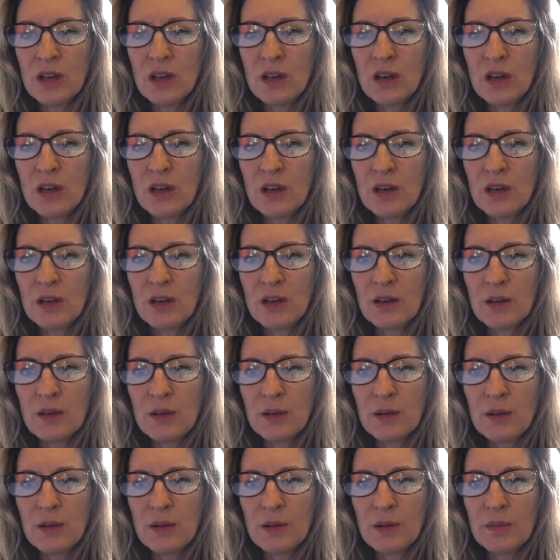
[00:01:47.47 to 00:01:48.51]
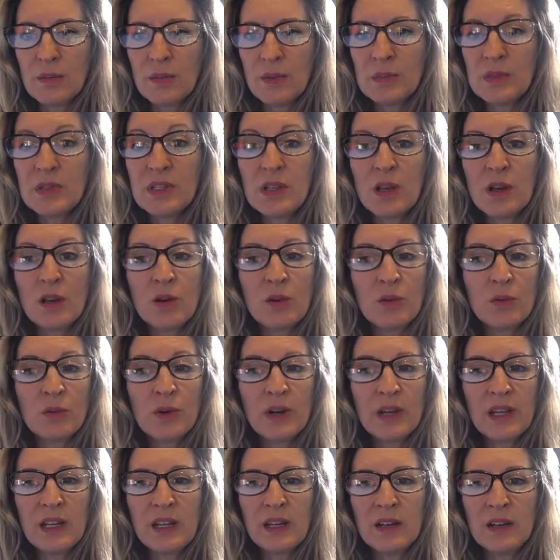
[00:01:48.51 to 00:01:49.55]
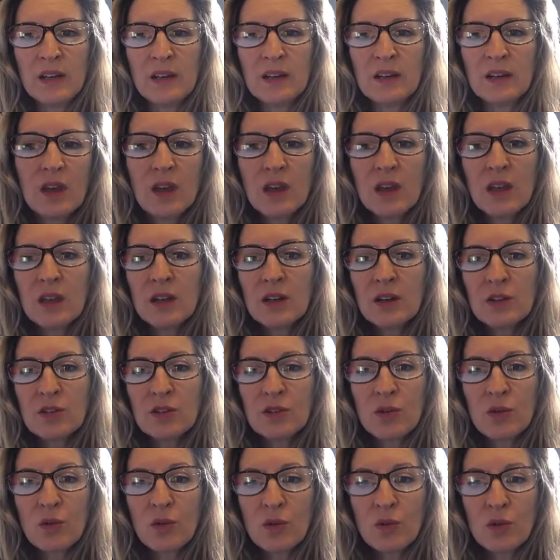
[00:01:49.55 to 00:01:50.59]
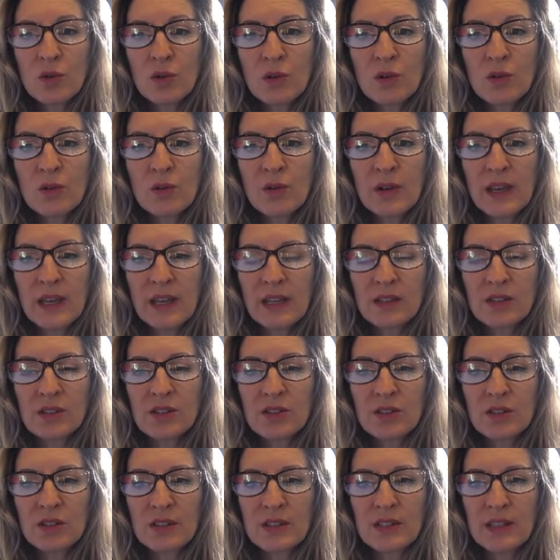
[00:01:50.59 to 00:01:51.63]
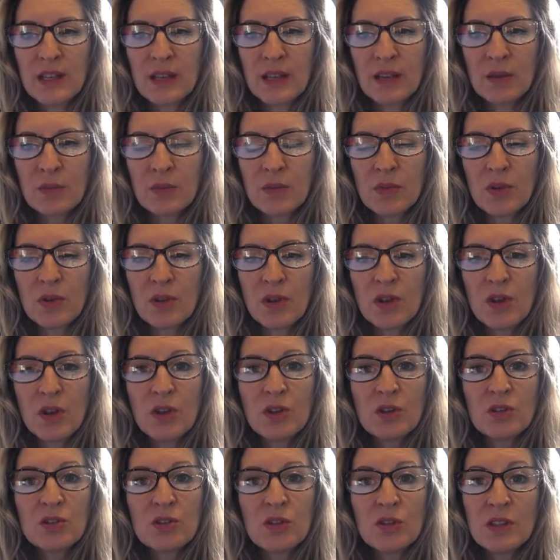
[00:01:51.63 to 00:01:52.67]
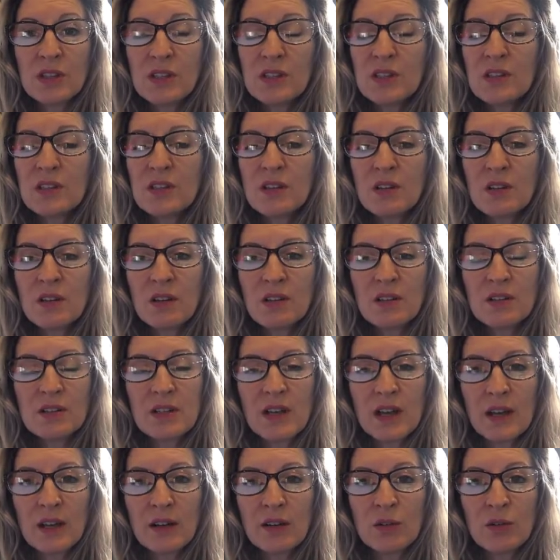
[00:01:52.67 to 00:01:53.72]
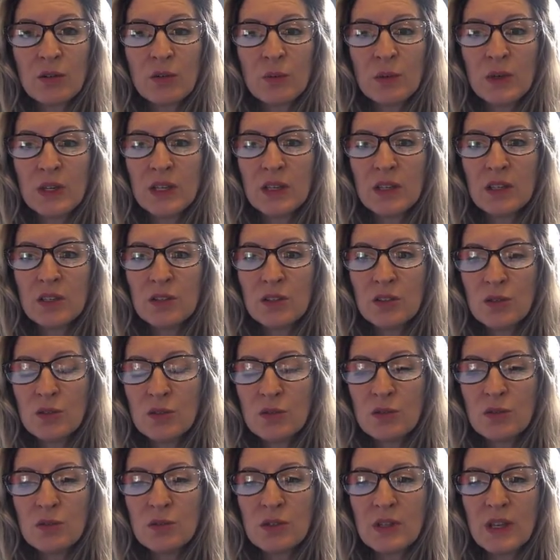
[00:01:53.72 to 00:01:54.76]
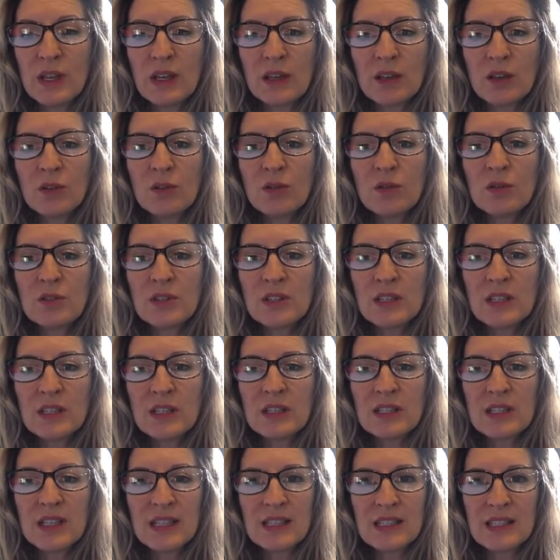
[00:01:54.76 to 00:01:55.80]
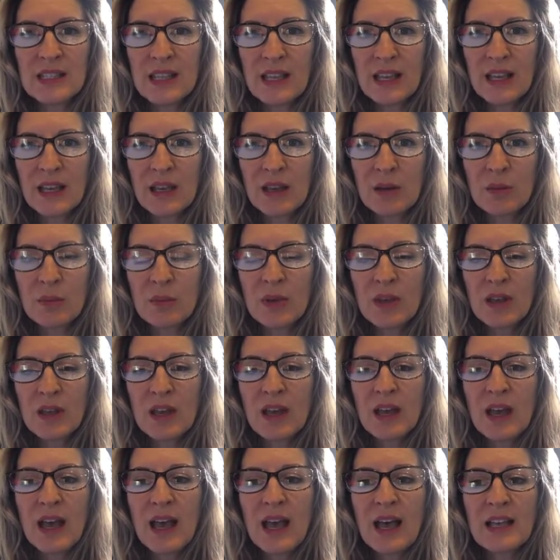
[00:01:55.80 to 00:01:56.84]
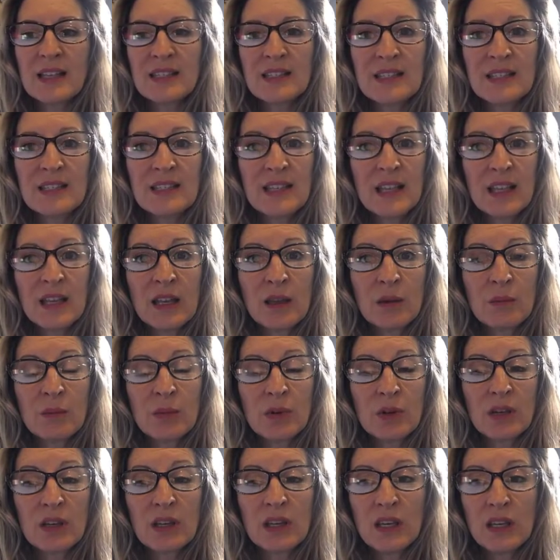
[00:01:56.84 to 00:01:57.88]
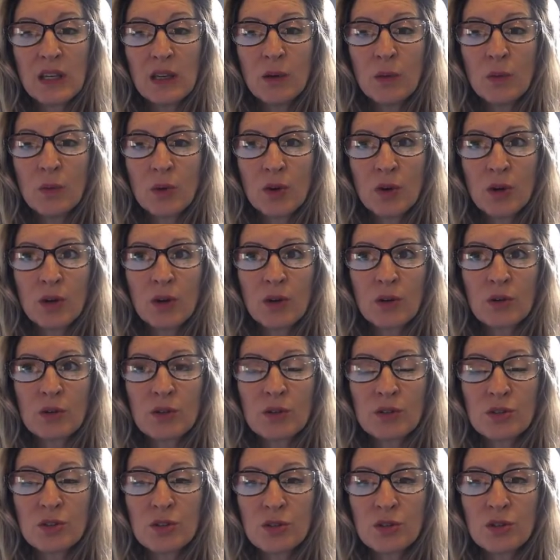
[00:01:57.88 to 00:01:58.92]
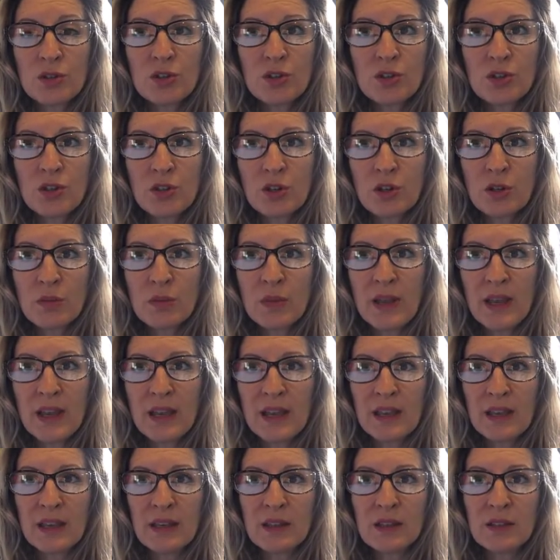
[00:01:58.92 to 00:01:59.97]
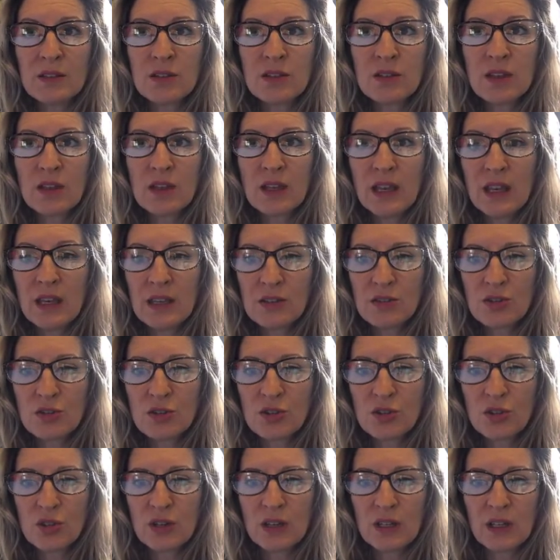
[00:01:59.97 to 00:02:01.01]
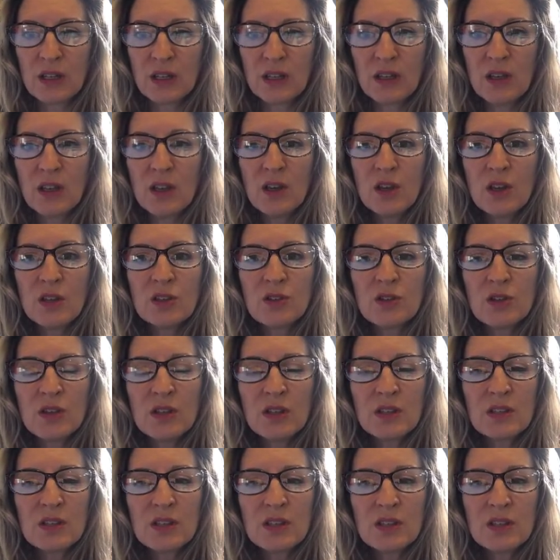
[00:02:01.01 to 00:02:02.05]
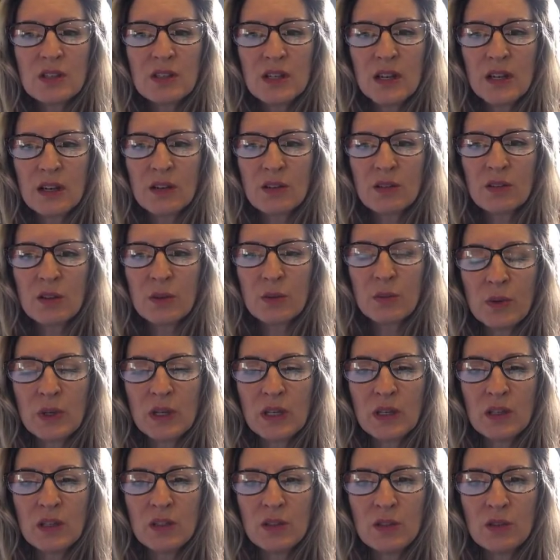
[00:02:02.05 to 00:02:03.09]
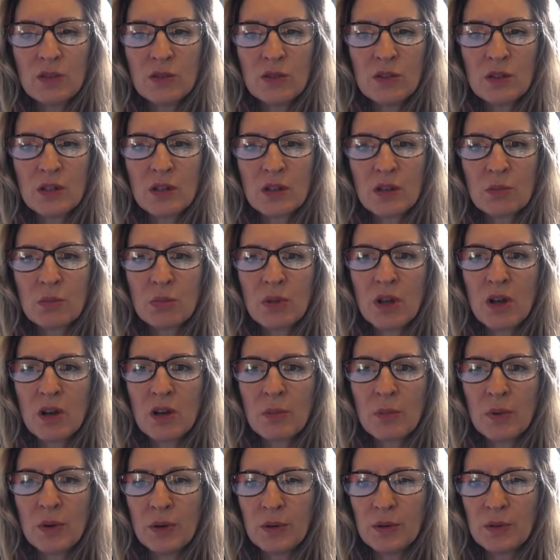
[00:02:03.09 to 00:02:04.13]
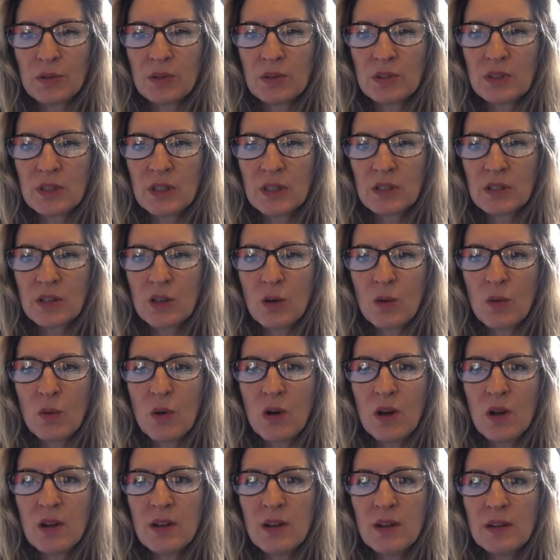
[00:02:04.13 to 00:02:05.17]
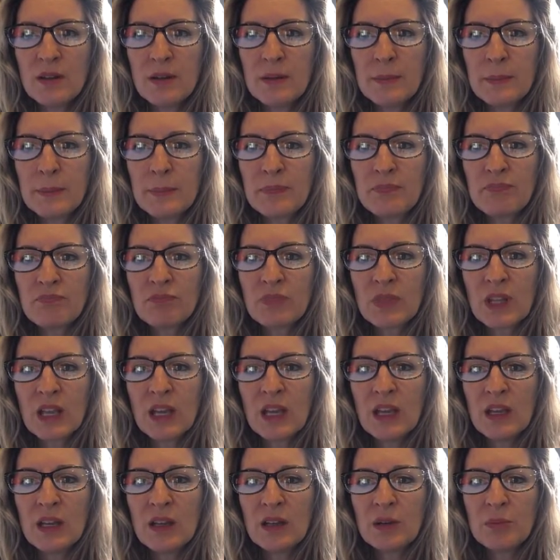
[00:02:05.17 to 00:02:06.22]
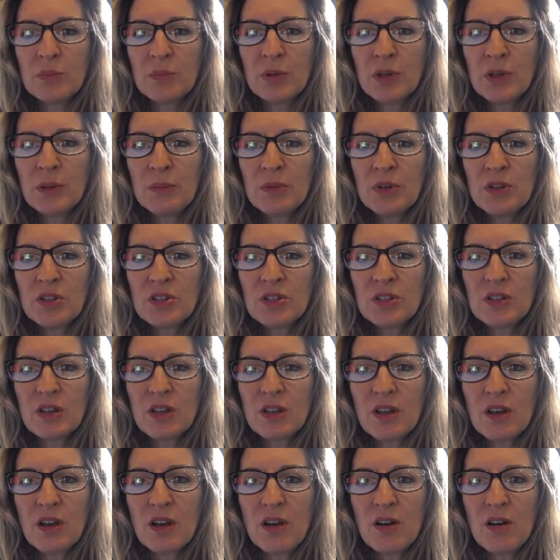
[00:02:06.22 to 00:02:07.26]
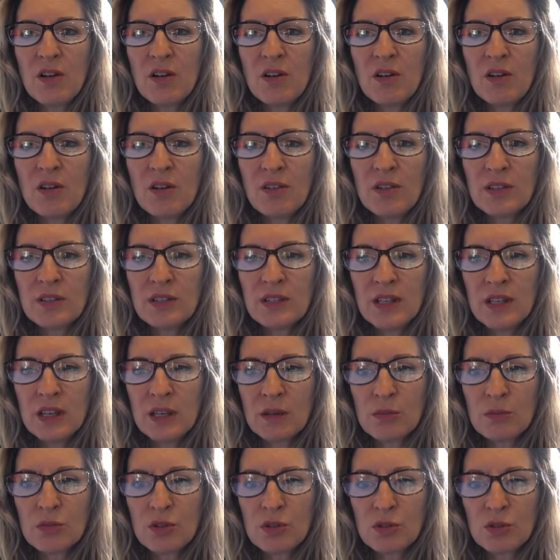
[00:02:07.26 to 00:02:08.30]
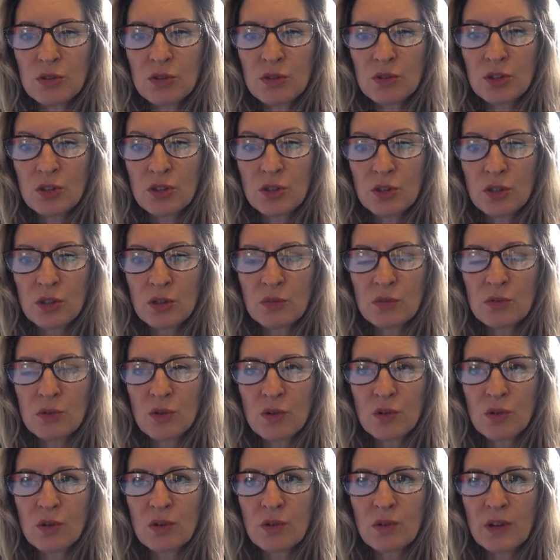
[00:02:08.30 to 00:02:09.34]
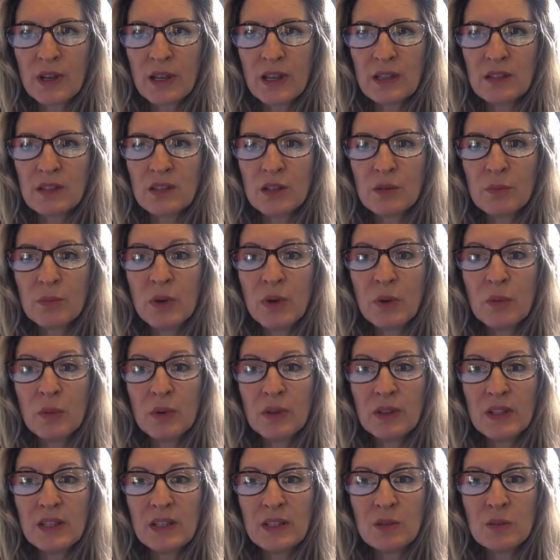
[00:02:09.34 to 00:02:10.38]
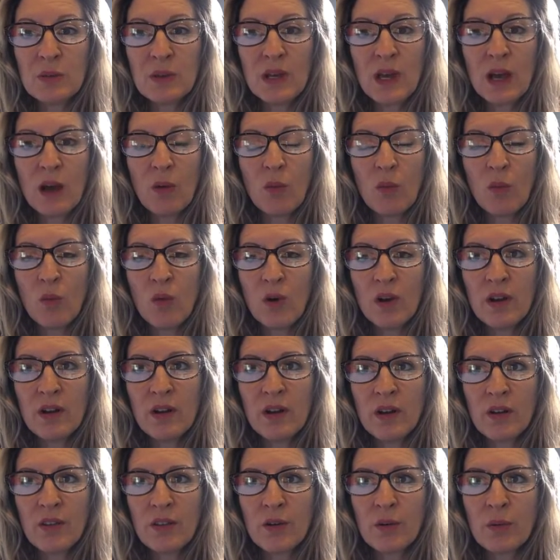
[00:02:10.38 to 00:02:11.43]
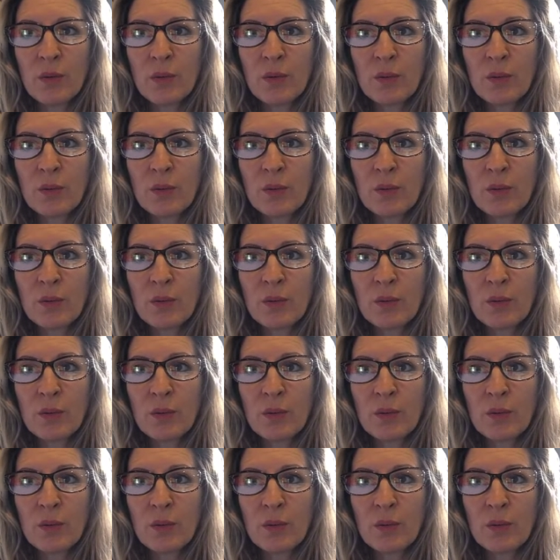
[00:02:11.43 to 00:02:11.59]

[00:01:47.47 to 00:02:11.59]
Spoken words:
Let me see. Oh, right here. Here's Oral Cancer Exam. So this is another title we can use, and Google sees exam as the same keyword or search term as cancer screening. So this is a title that can use in our blog post. Let's go on, and pretty much all the same search terms, oral cancer, but at least we got one other